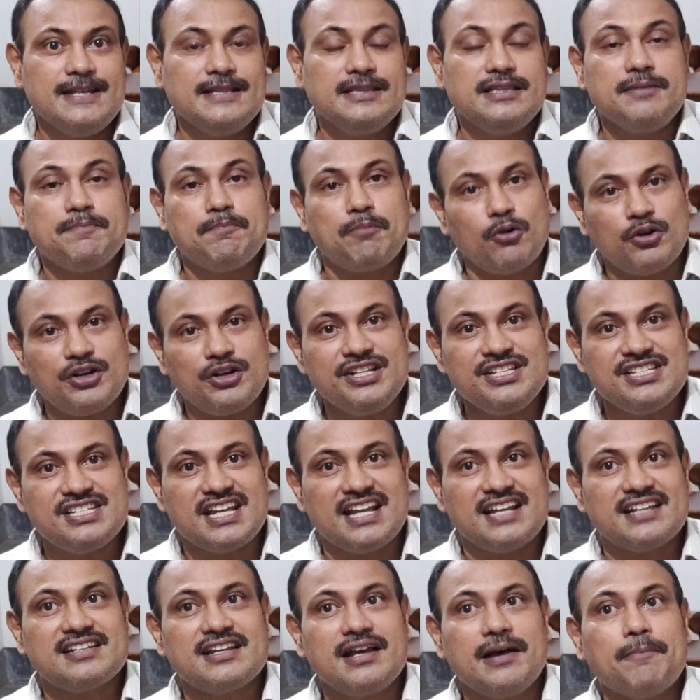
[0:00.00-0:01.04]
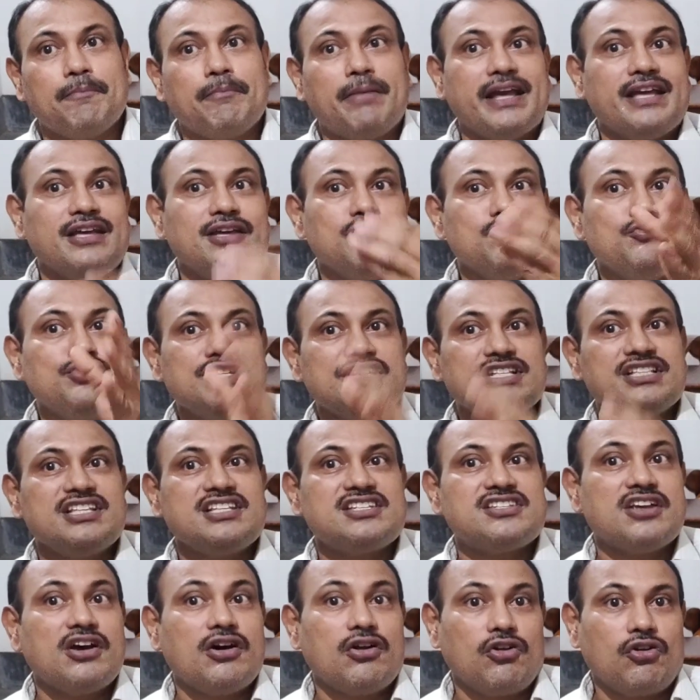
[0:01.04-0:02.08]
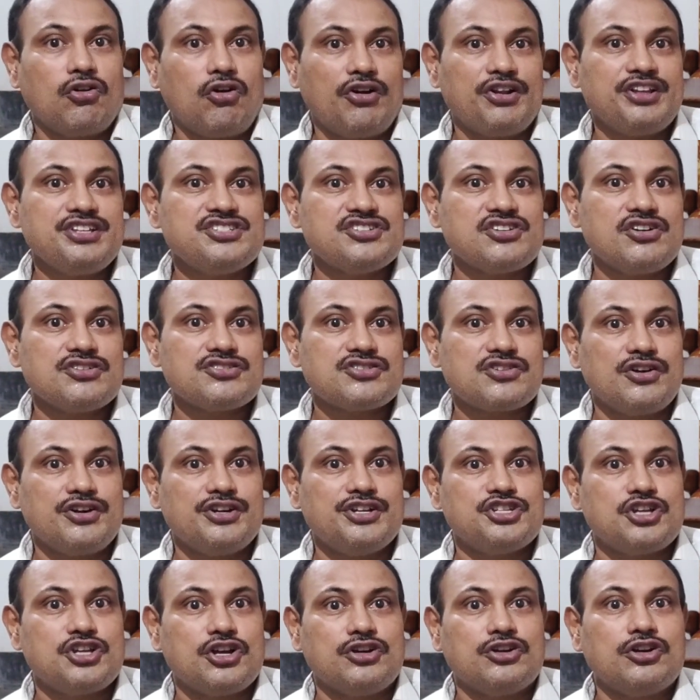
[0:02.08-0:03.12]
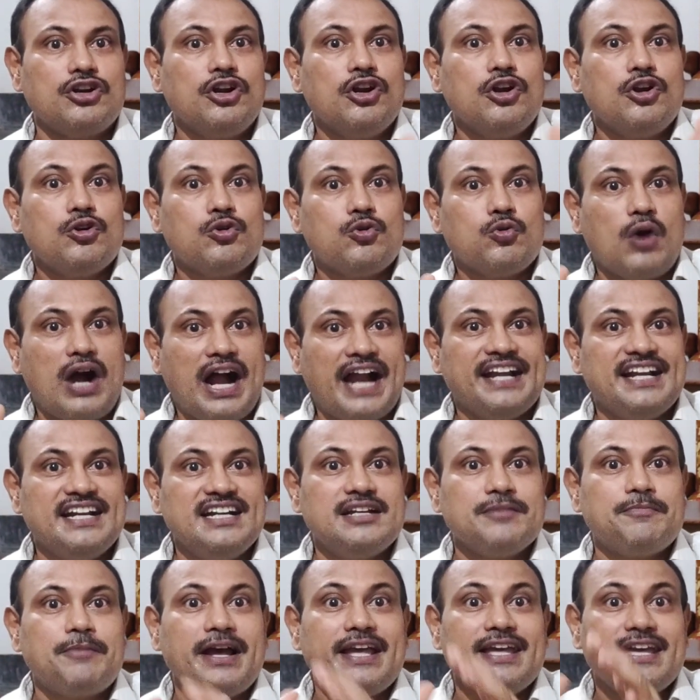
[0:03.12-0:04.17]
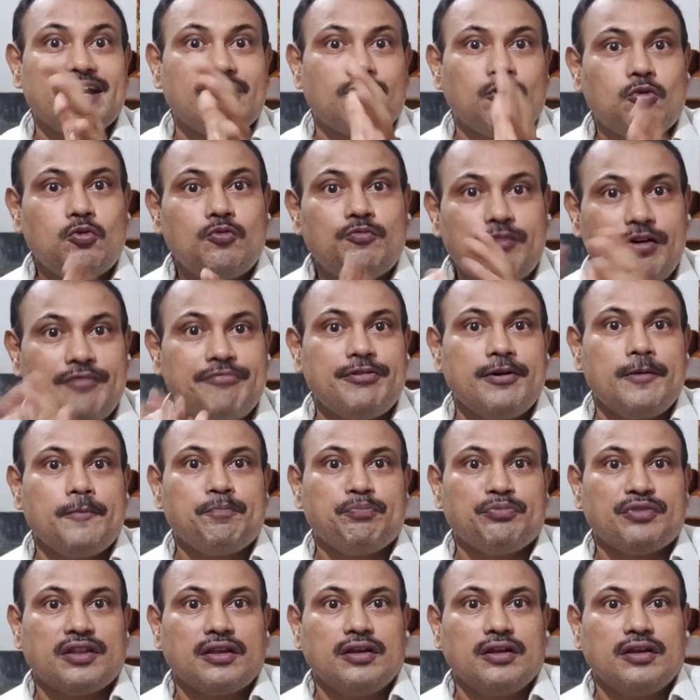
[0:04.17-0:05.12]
in the potential by using this LorentzGauge condition to identify a group of